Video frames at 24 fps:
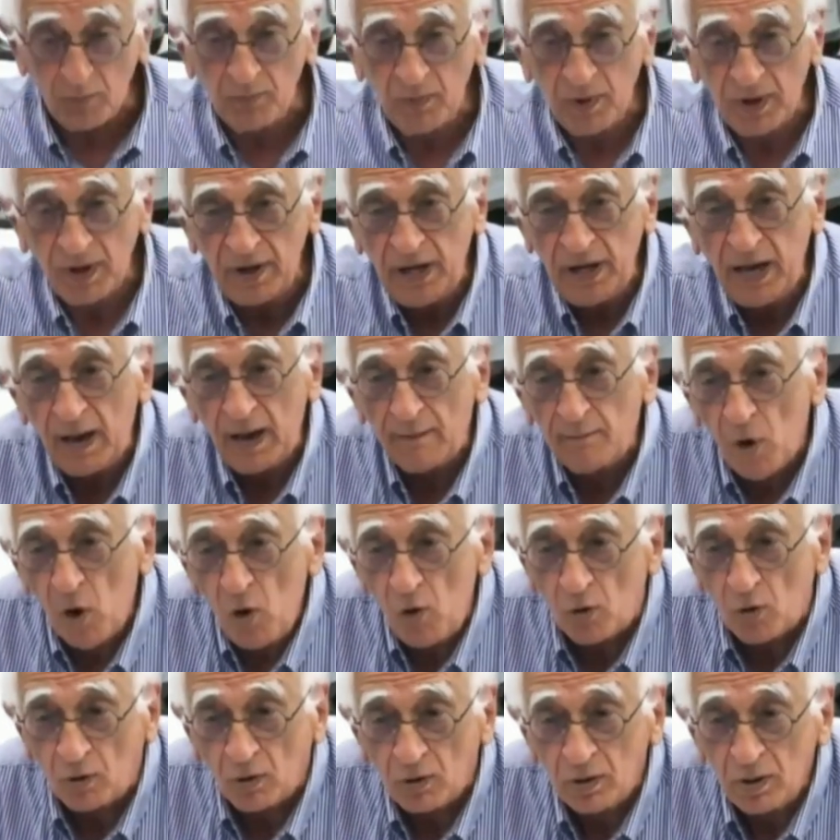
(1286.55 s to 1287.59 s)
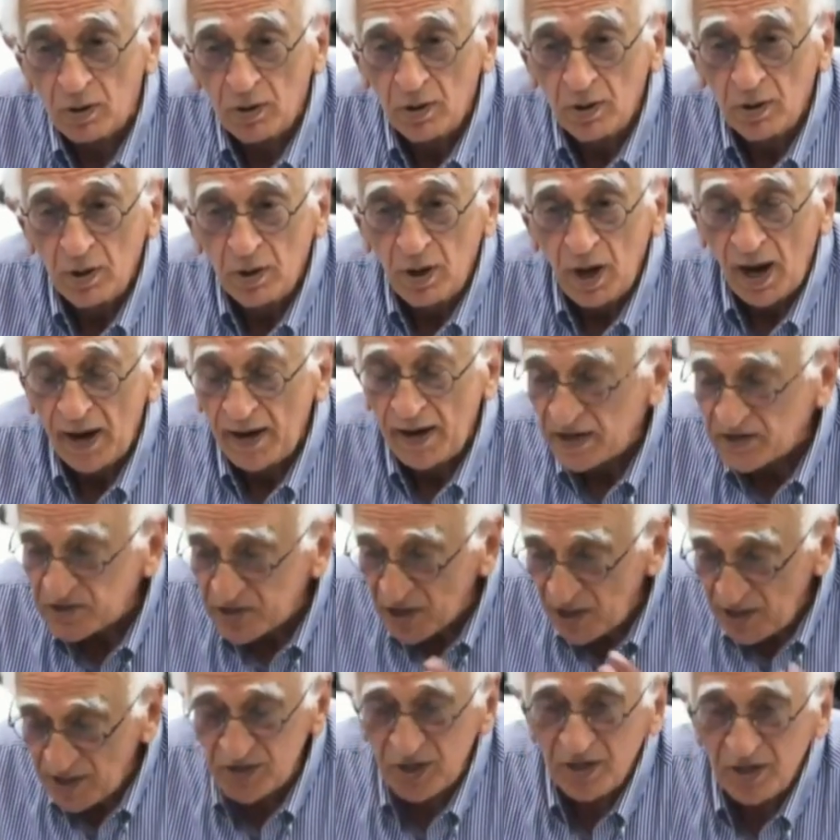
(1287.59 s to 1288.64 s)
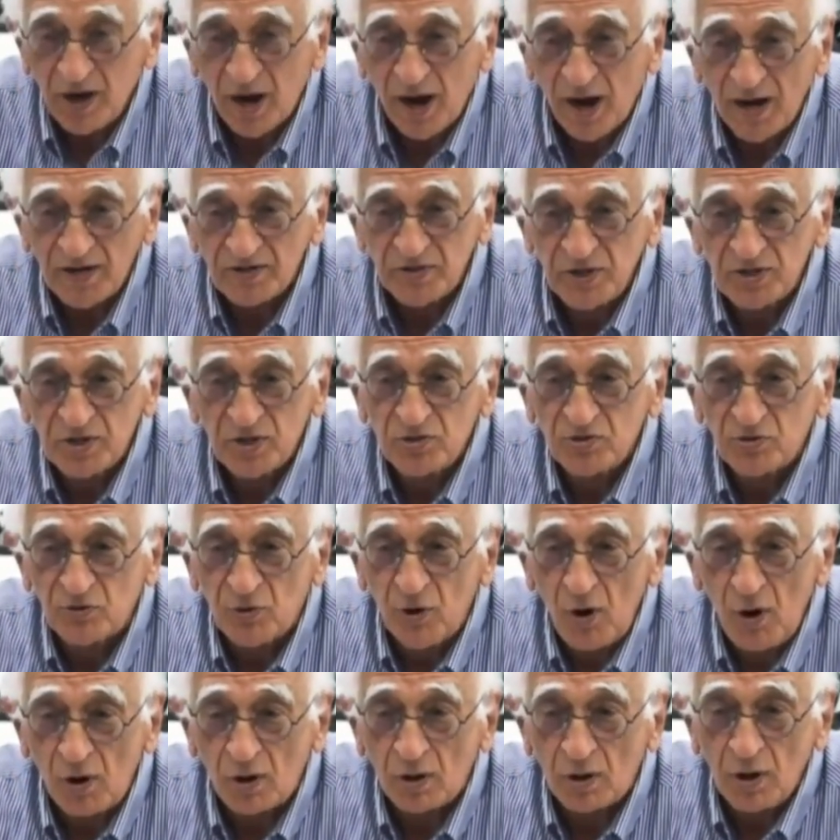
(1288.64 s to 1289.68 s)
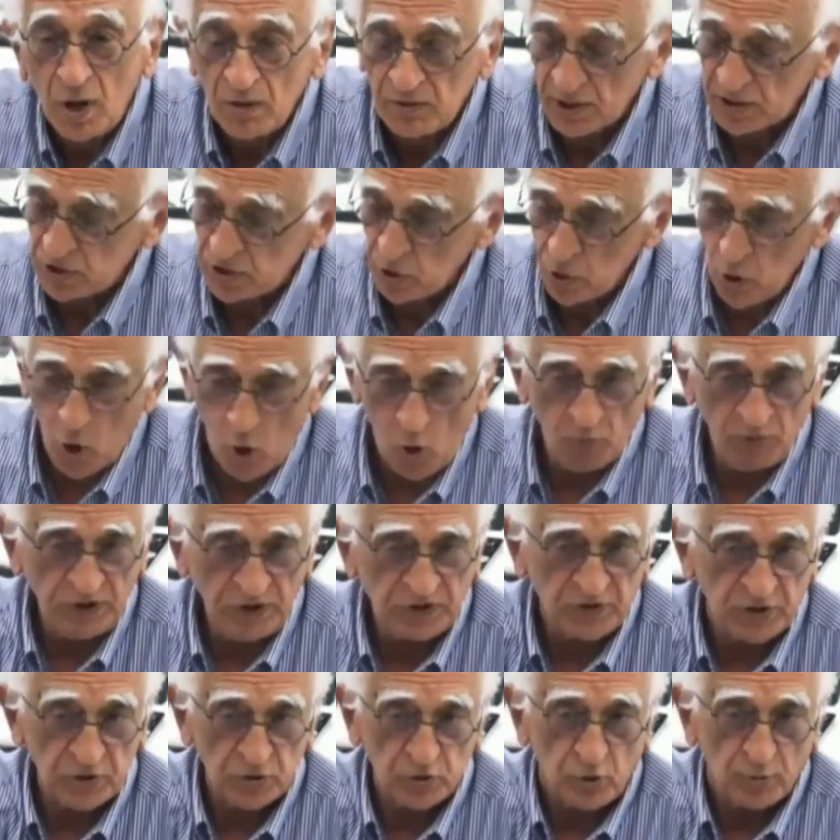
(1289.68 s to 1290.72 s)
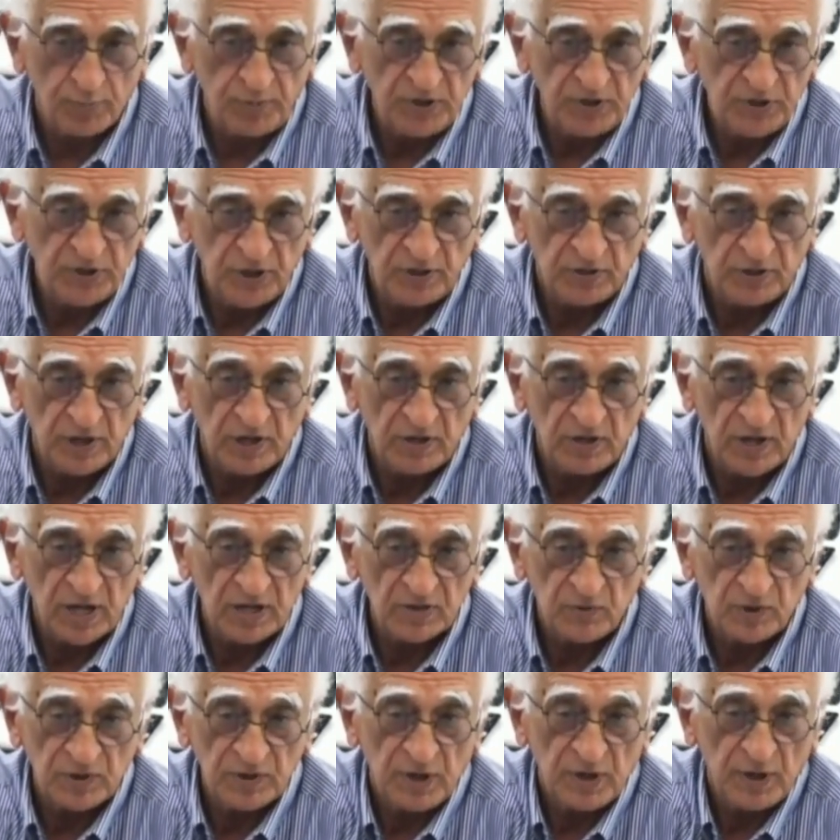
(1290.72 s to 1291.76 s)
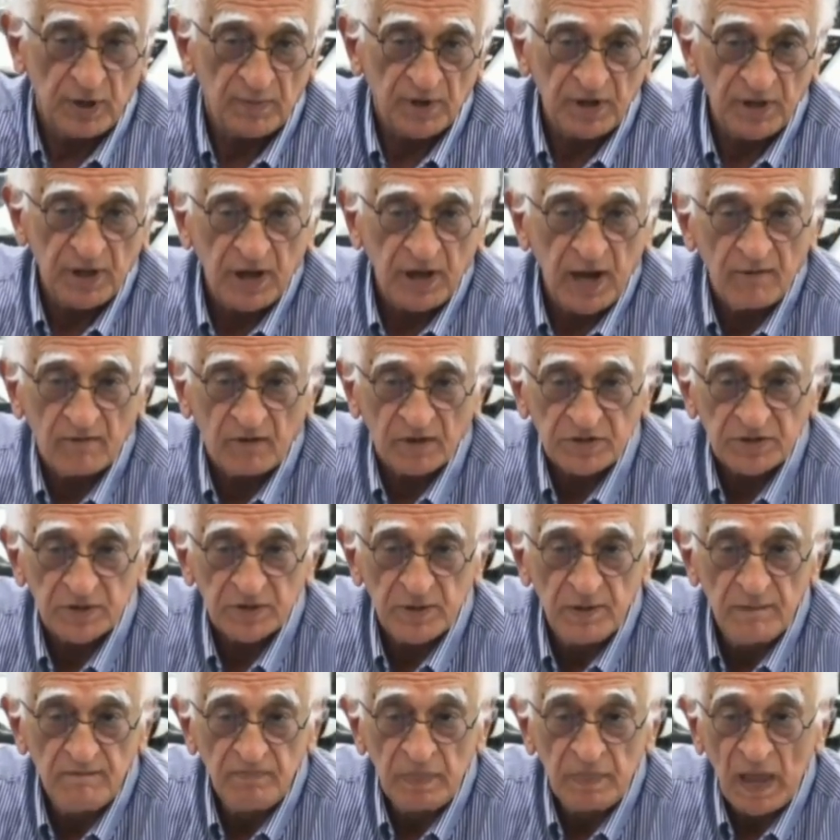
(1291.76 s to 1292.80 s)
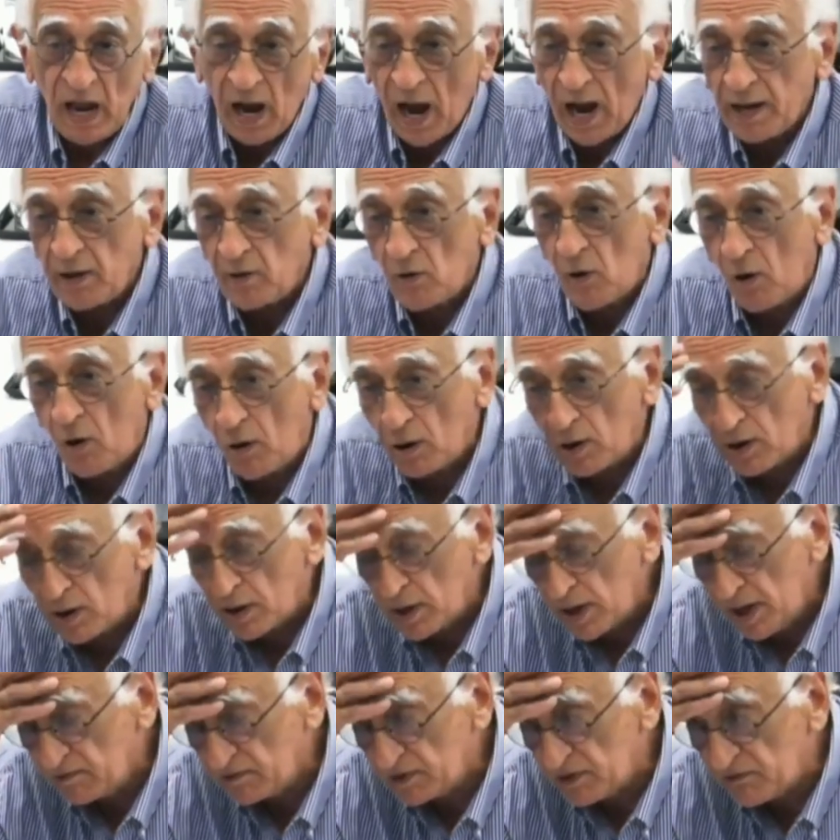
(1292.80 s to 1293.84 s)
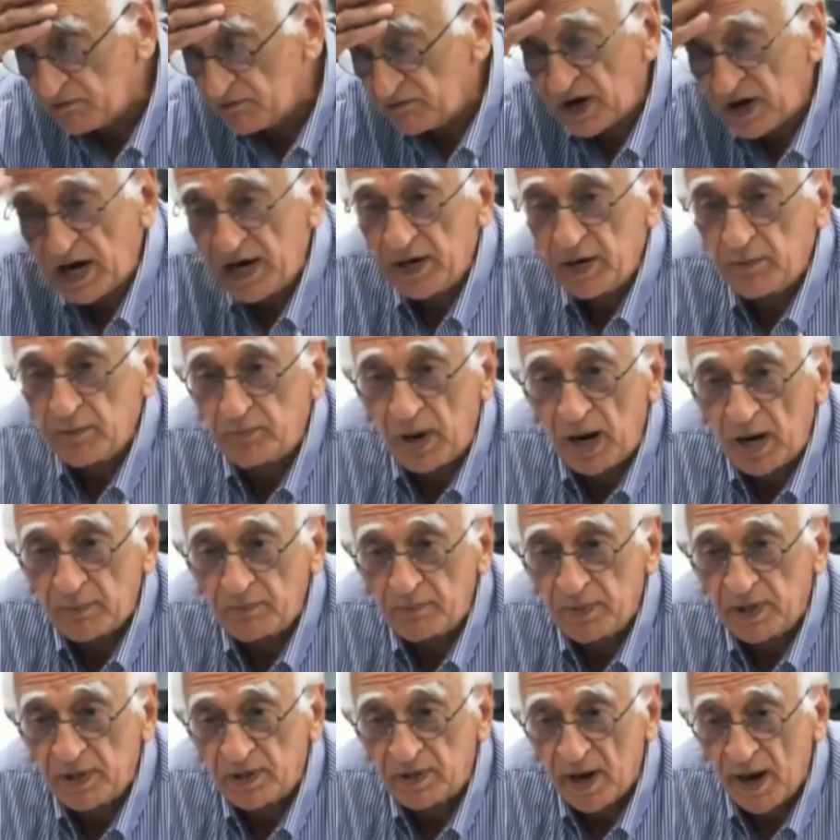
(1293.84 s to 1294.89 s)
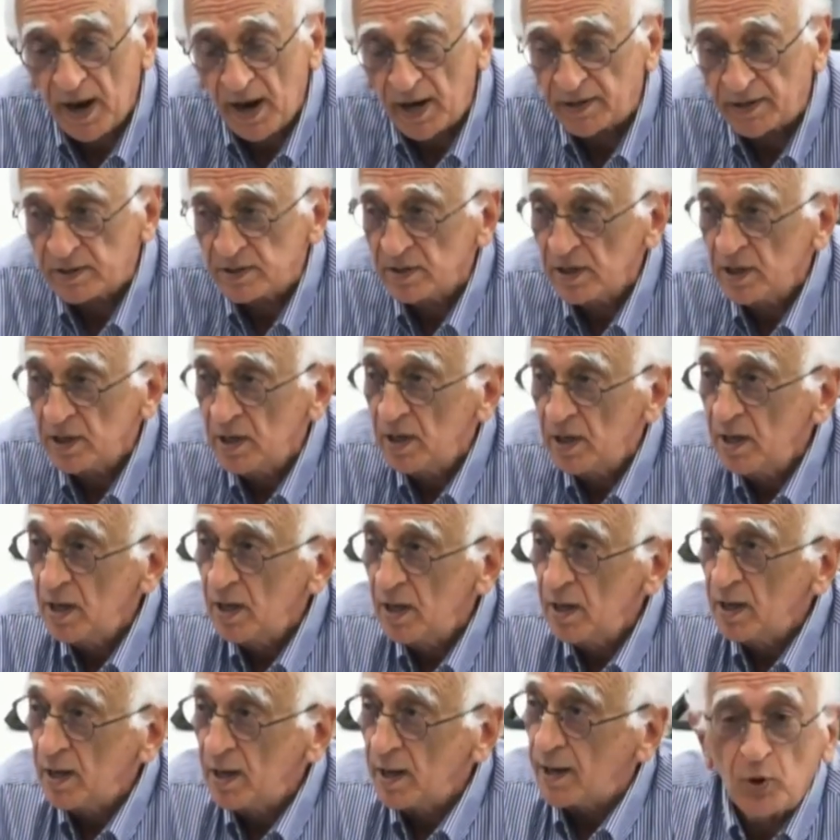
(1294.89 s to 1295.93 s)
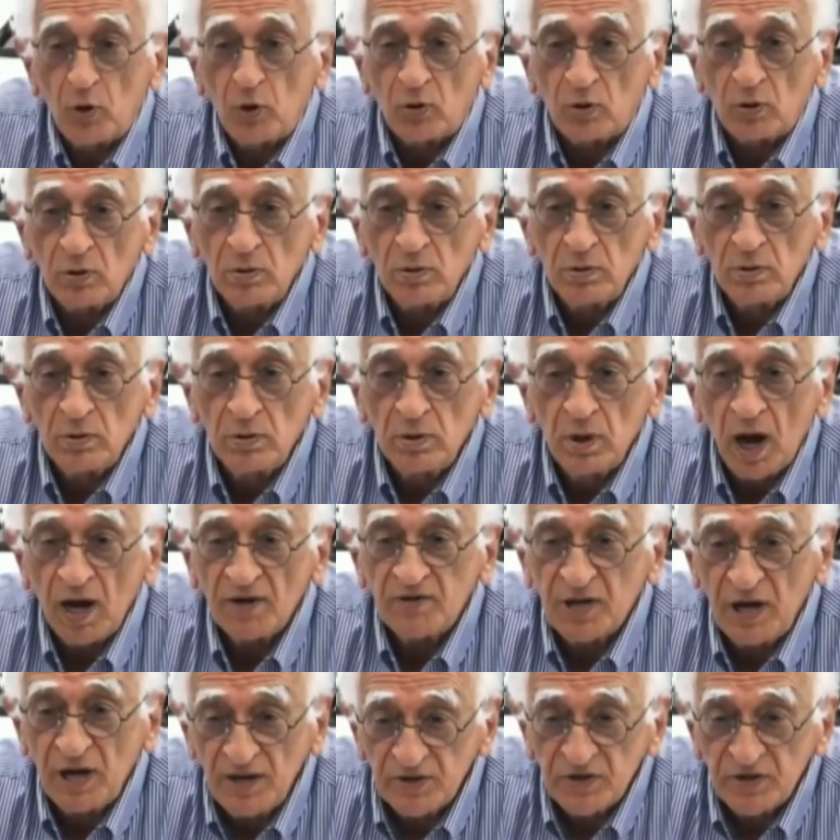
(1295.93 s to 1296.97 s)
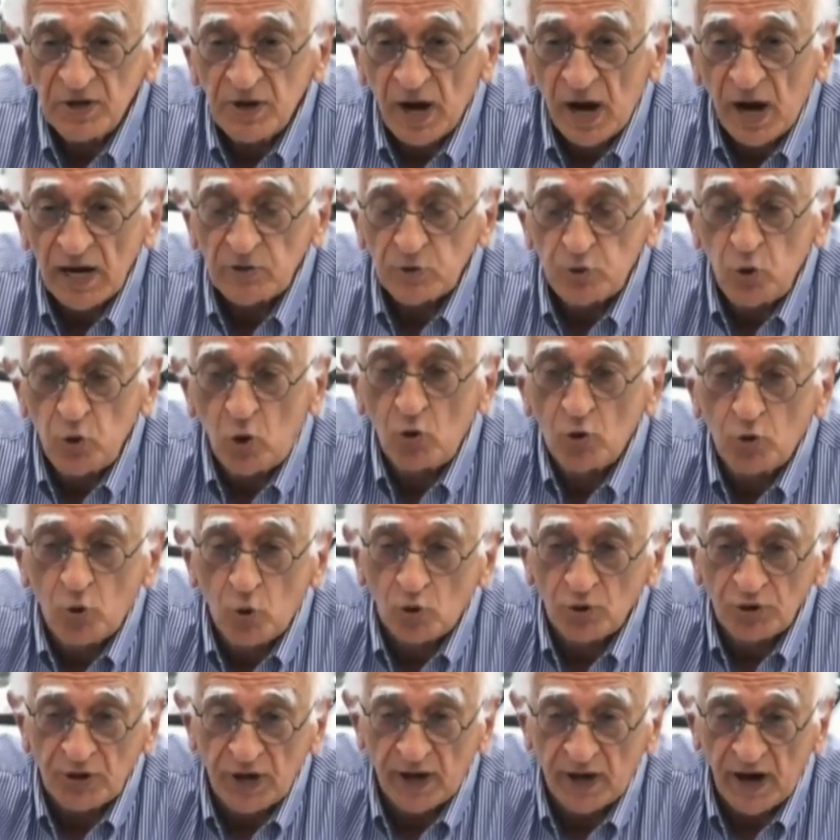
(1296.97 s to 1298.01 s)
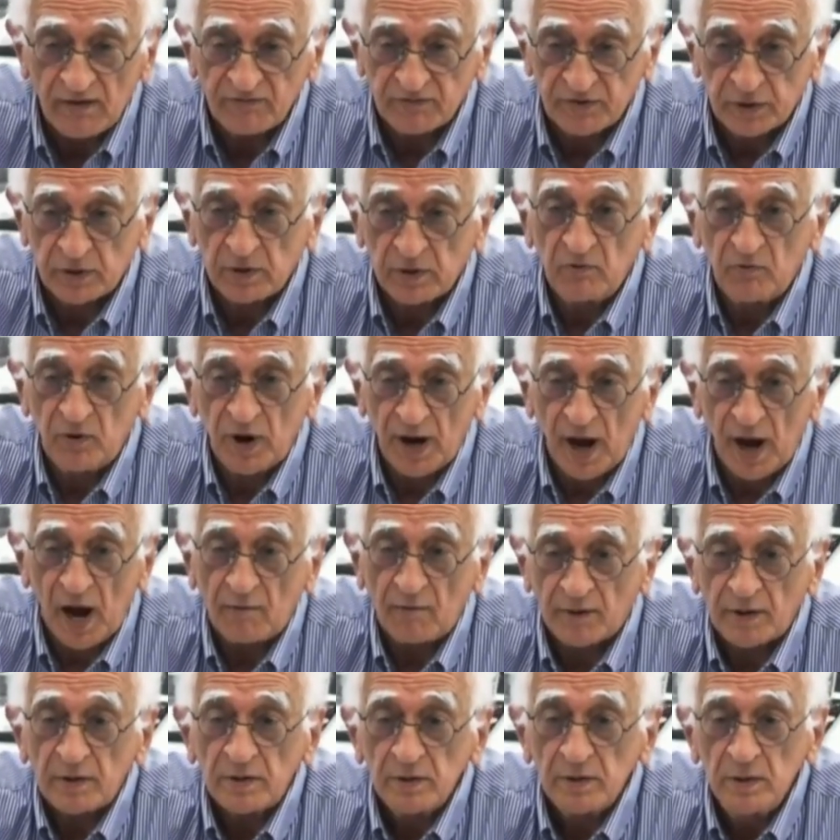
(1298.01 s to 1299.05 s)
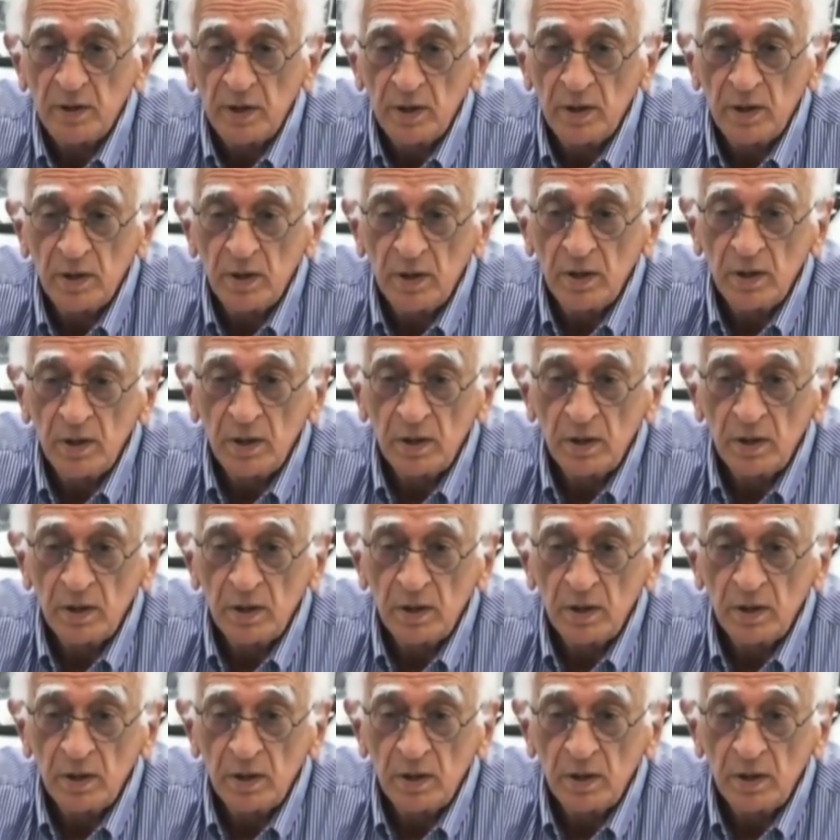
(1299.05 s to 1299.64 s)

Ontario EMO. And I said, listen, guys, this is wrong. They said, no, we trust OPG. That's what the number they gave us. I called even the fire department at Point-la-Pro. I said, listen, guys, don't go there after 1 hour.